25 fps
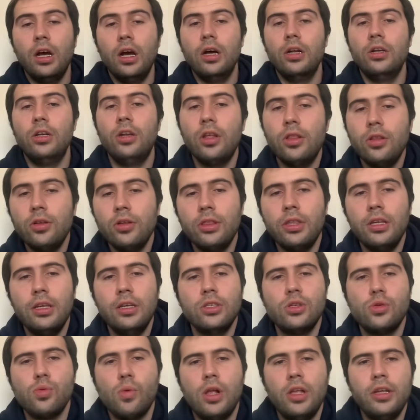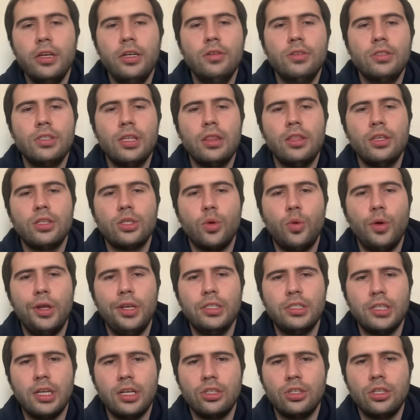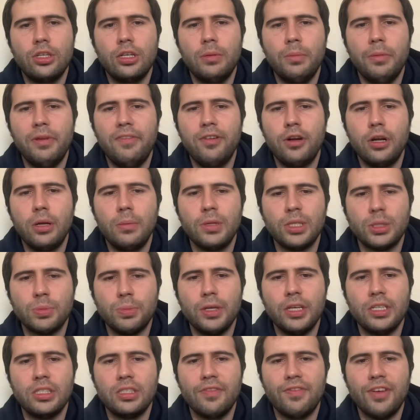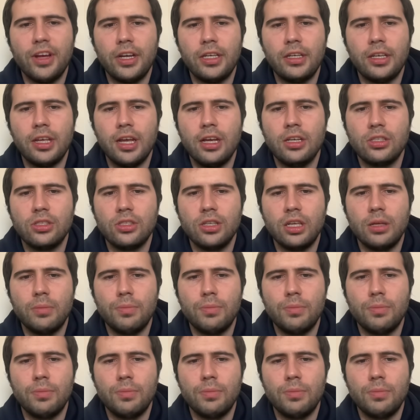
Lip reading: Another thing as well here is that this queen is actually going to be very misplaced if I can castle.